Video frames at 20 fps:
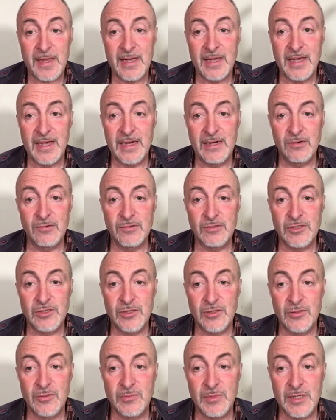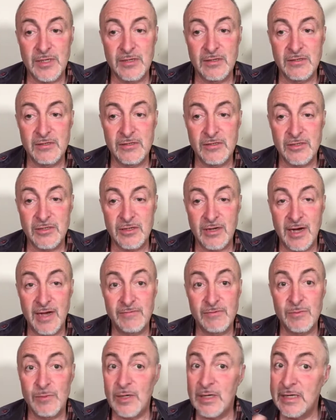And also because I
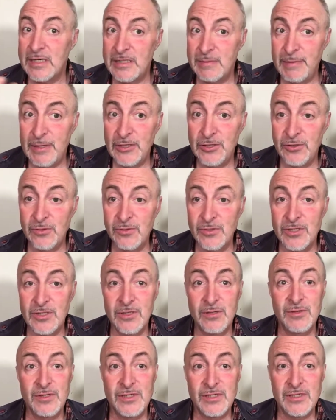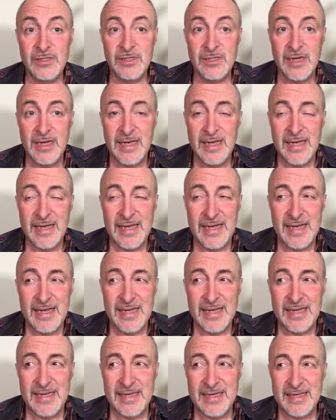have some holiday specials, so this is
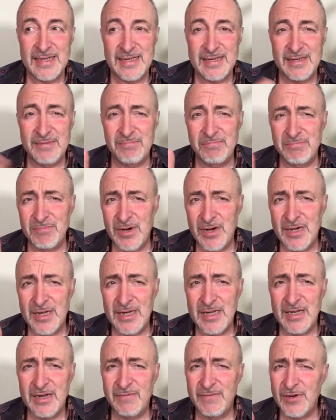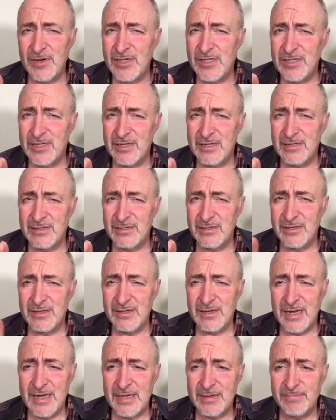marketing in a very
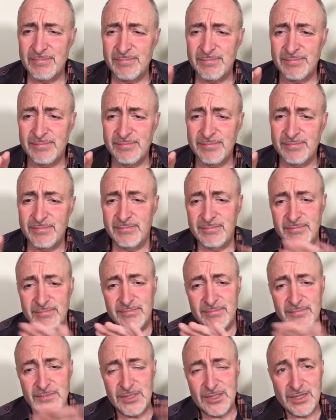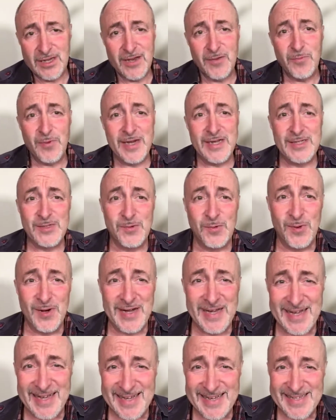like sideways
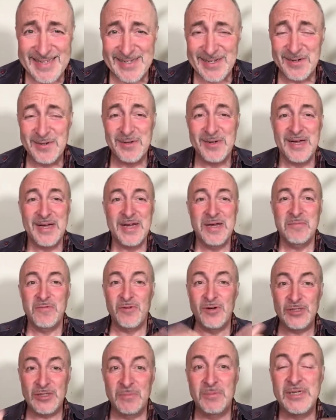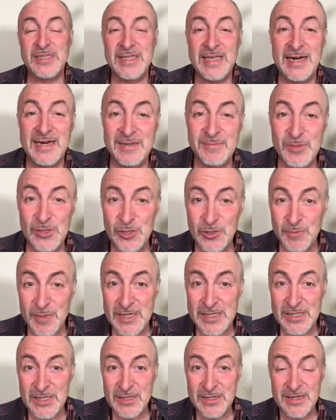way. So before I jump into that, let me
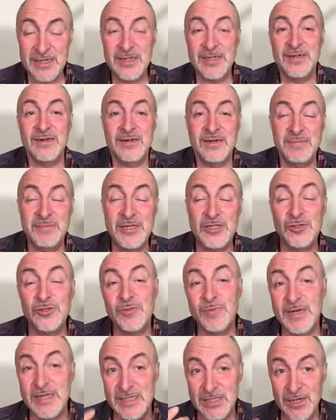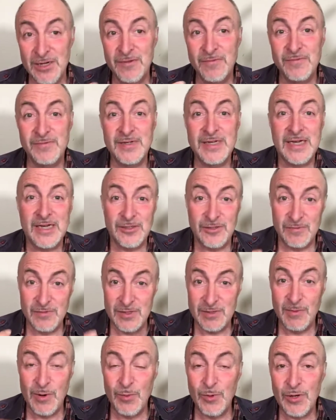introduce myself in case you haven't
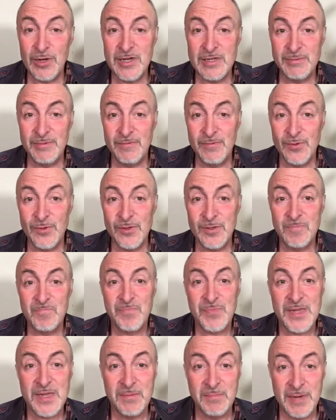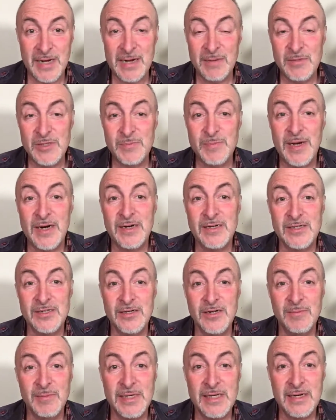seen my broadcast before. My name is Barry
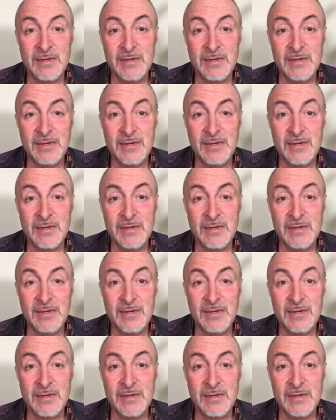Selby.